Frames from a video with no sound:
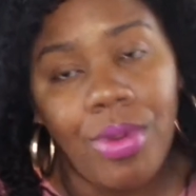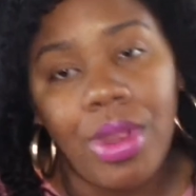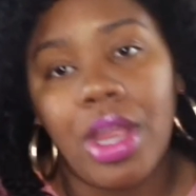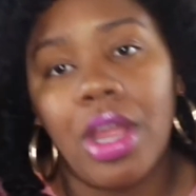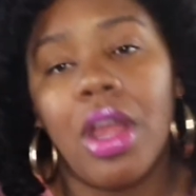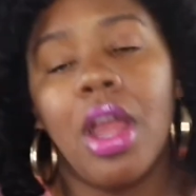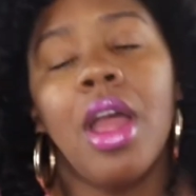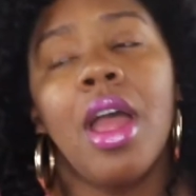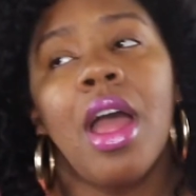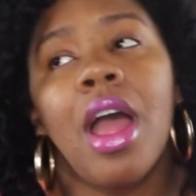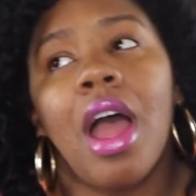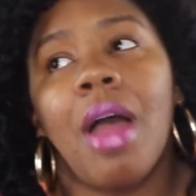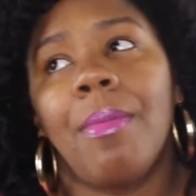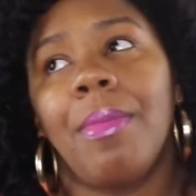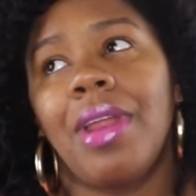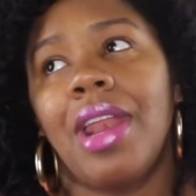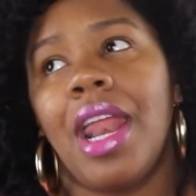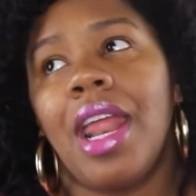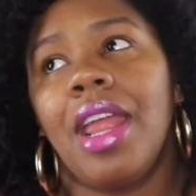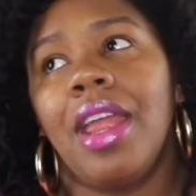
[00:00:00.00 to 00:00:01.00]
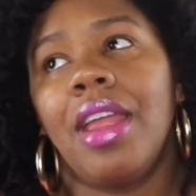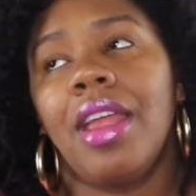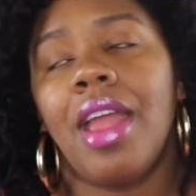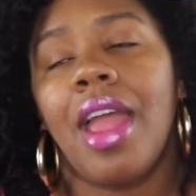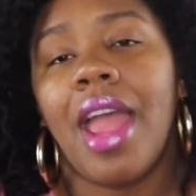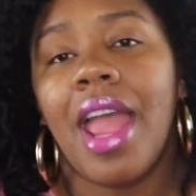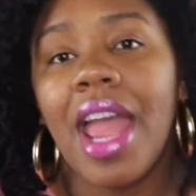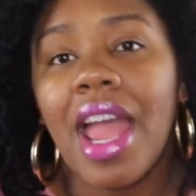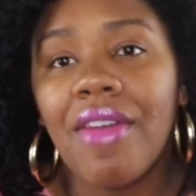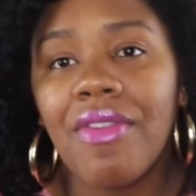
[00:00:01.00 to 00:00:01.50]
They
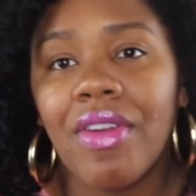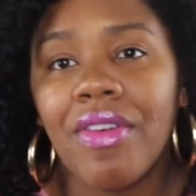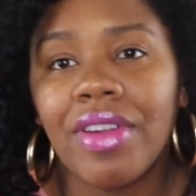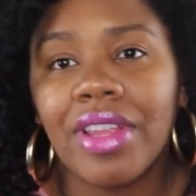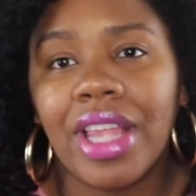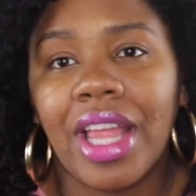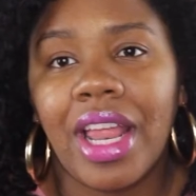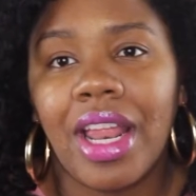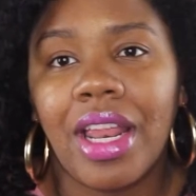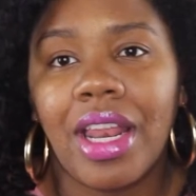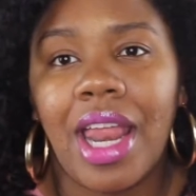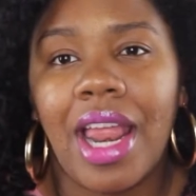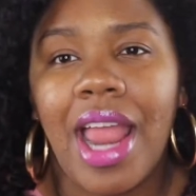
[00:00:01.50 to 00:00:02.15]
have everything.